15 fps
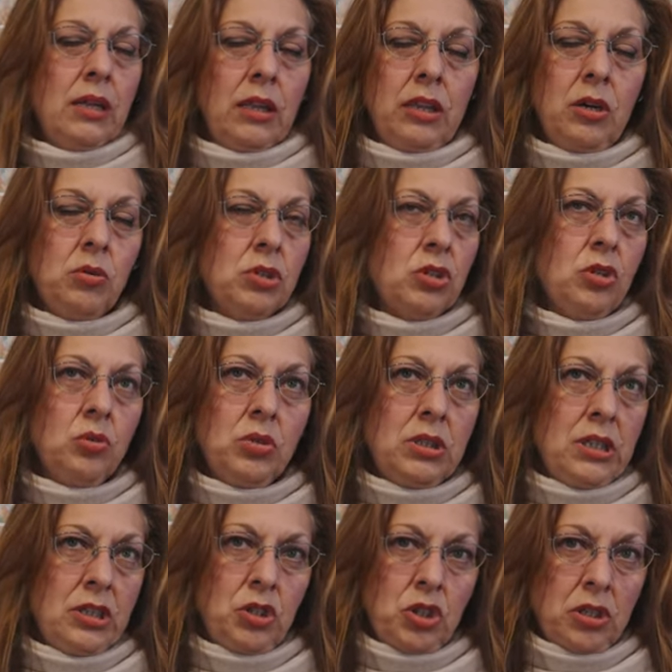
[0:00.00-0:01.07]
there was no
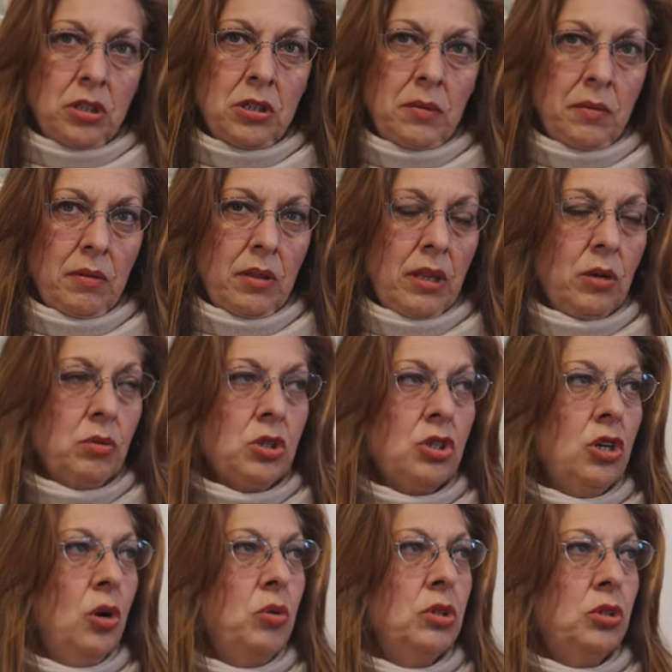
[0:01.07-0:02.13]
teacher, there was
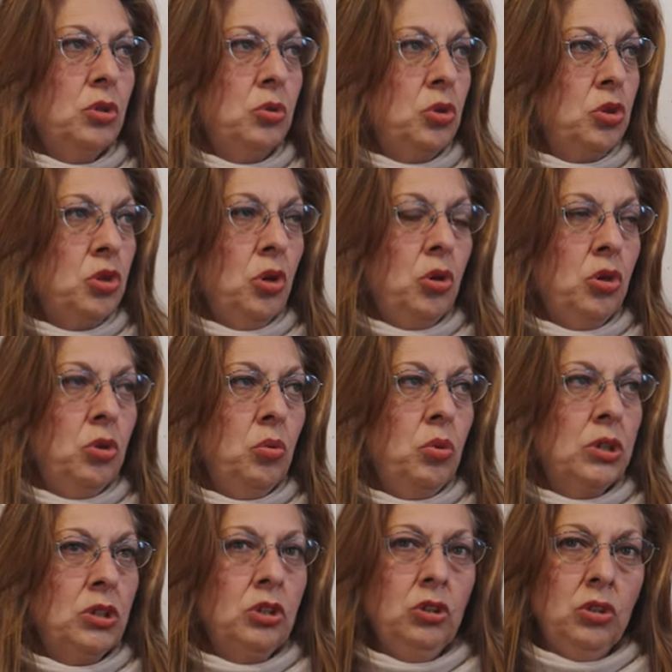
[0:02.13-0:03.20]
no one to show you
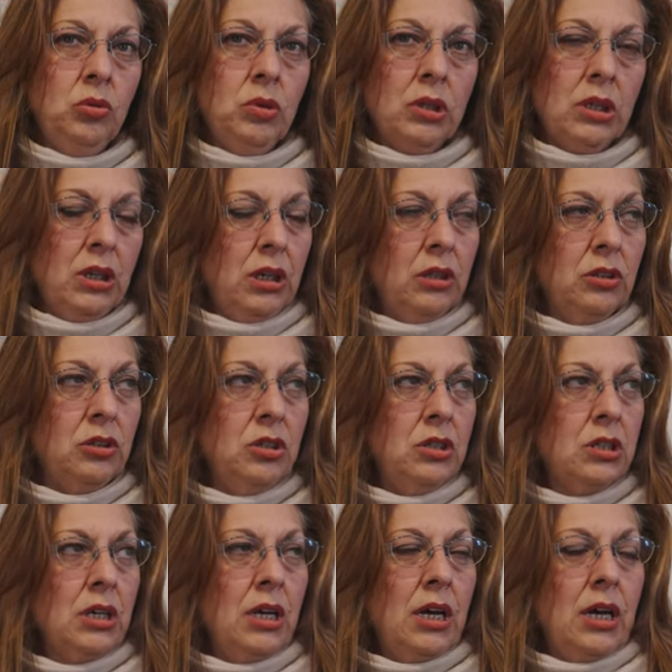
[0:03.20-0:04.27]
what to do with
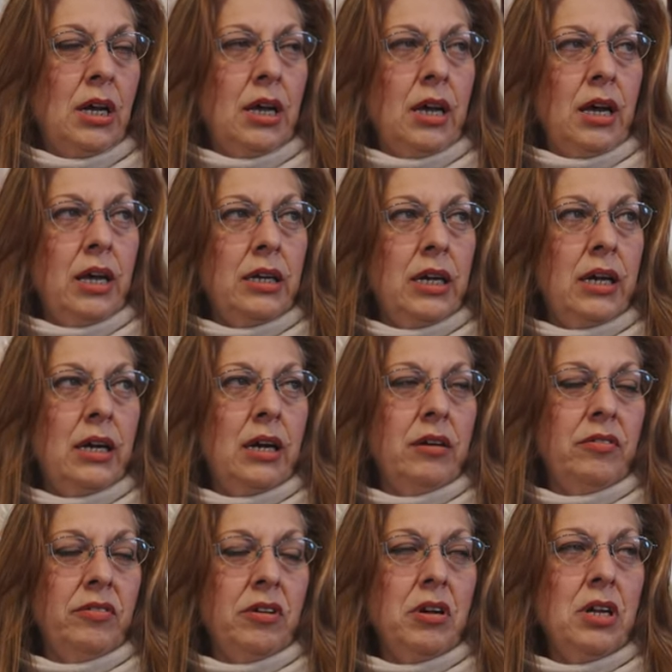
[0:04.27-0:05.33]
colors, and yet at a
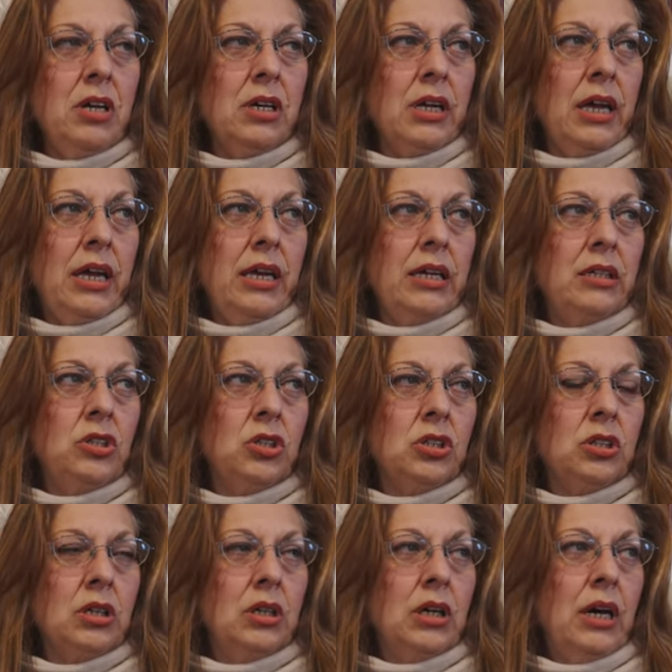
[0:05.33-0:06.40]
very young age,
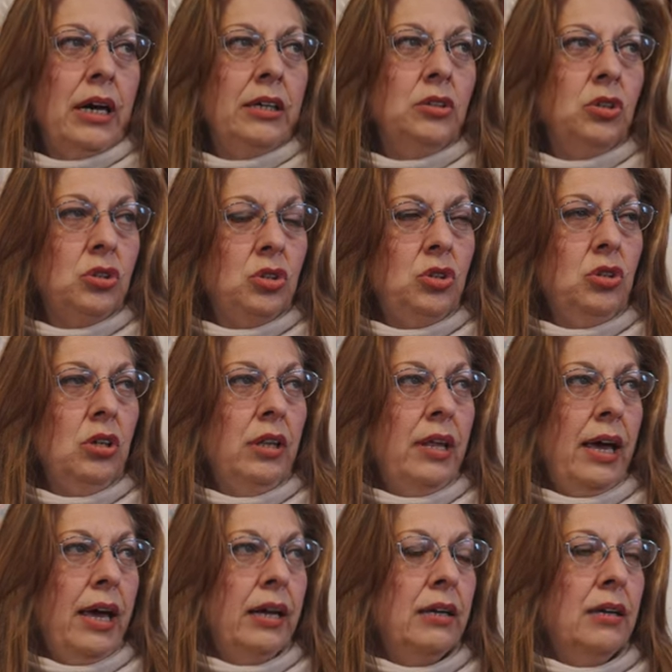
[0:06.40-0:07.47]
I understood
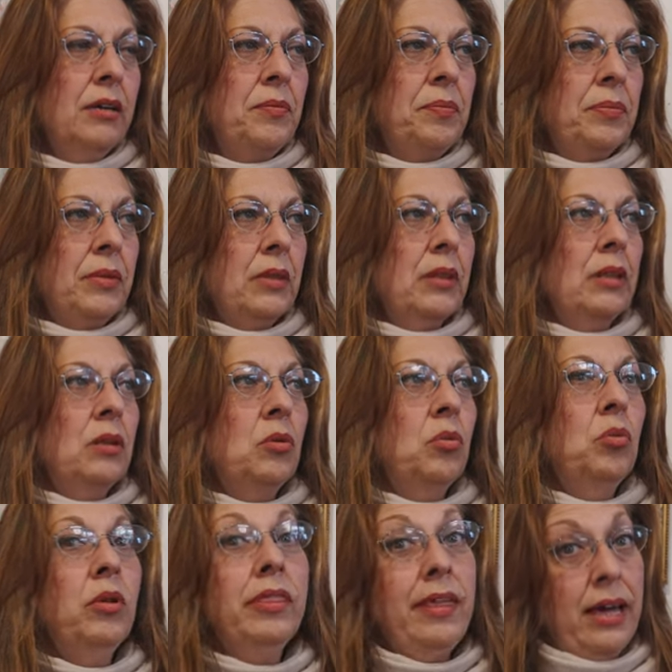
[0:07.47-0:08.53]
that
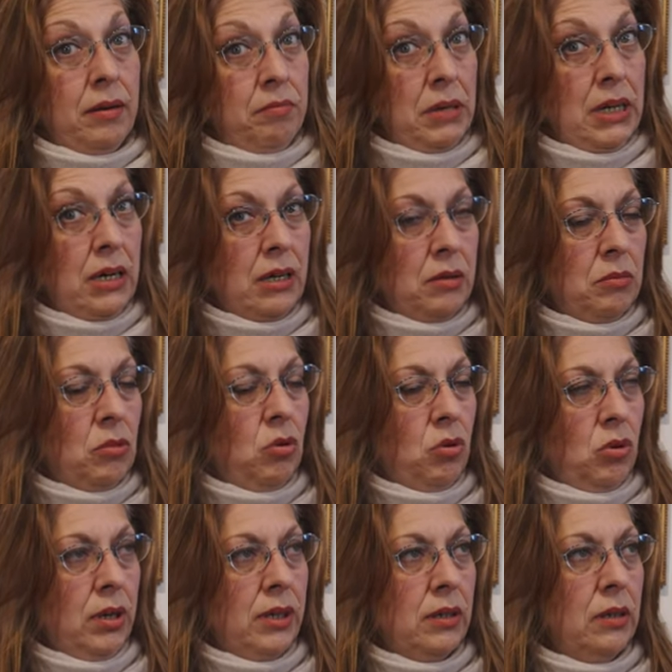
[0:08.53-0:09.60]
with that medium,
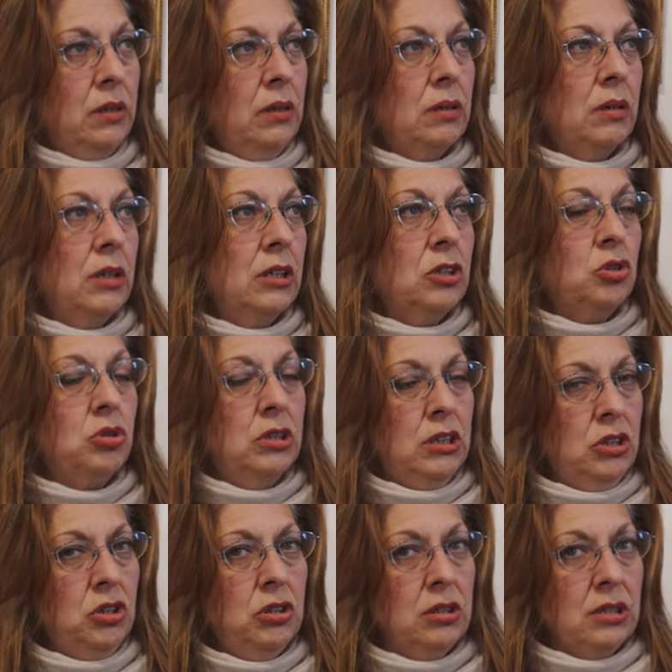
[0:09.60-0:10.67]
oil, in a
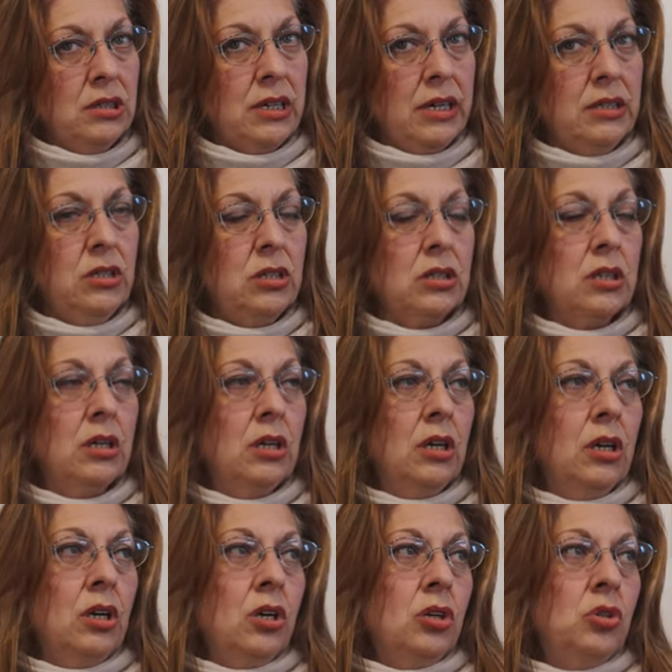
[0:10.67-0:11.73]
traditional sense,
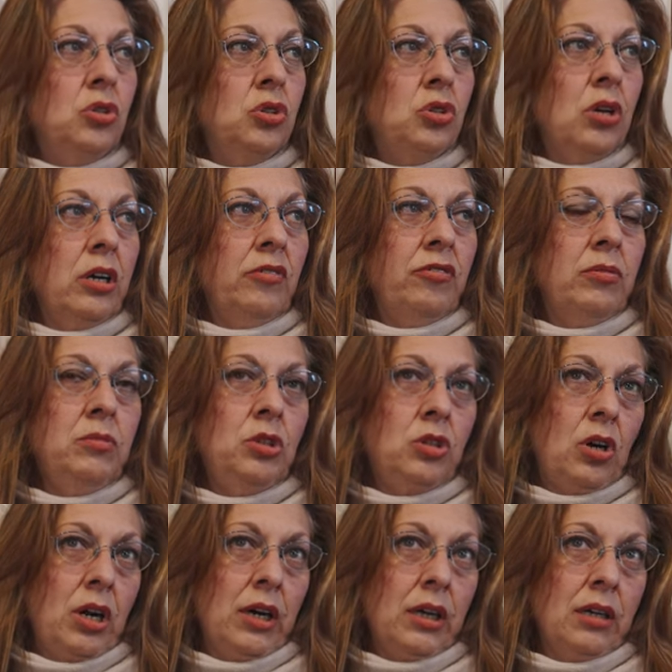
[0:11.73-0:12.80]
you start from
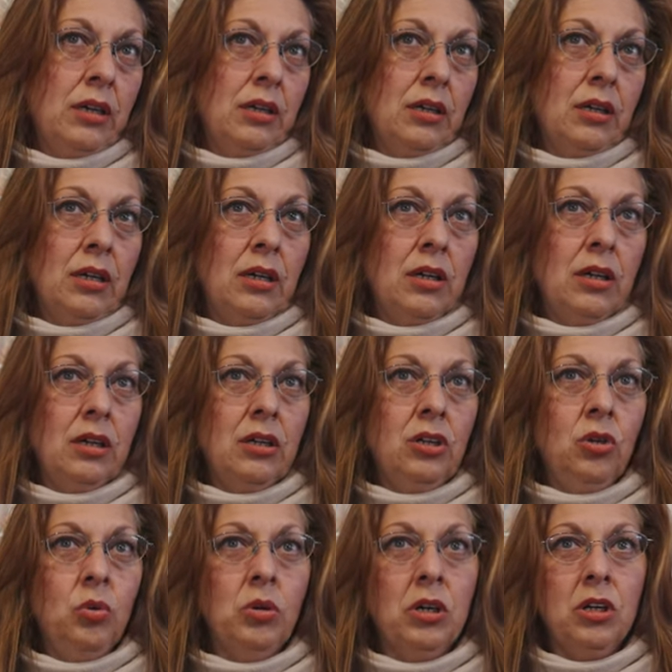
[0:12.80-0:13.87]
dark,
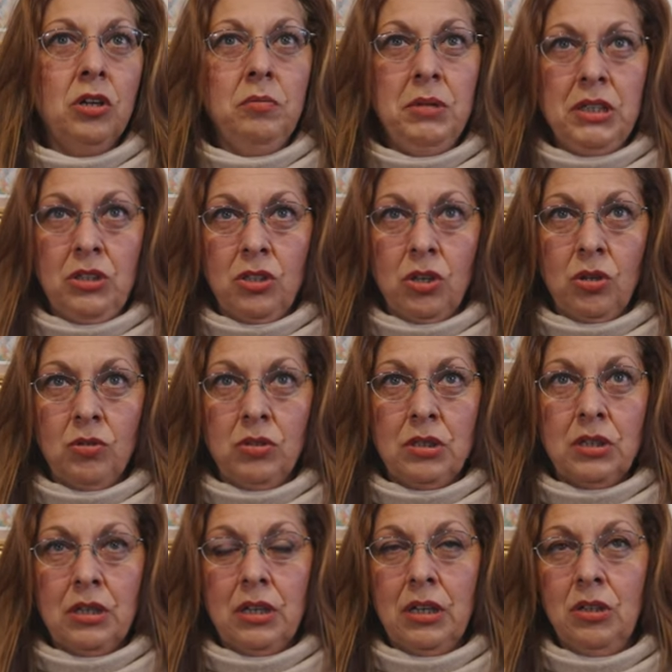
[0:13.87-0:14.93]
you work your
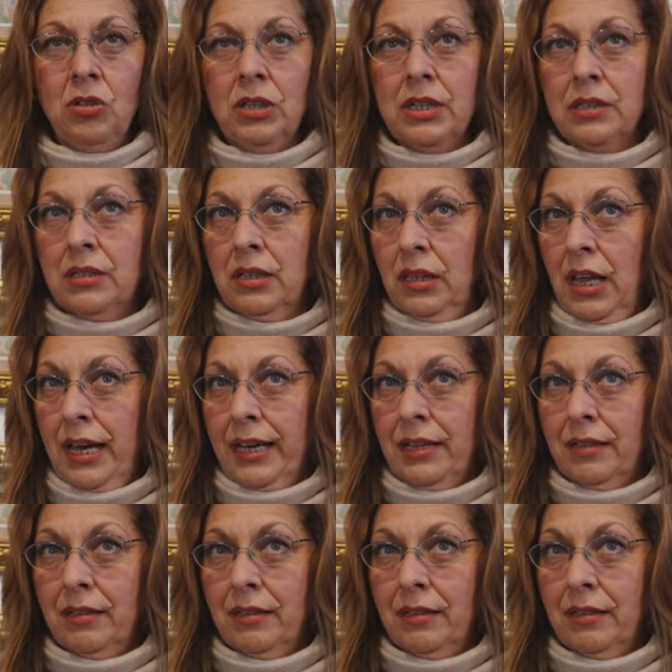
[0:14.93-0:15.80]
midtones, and you get to light.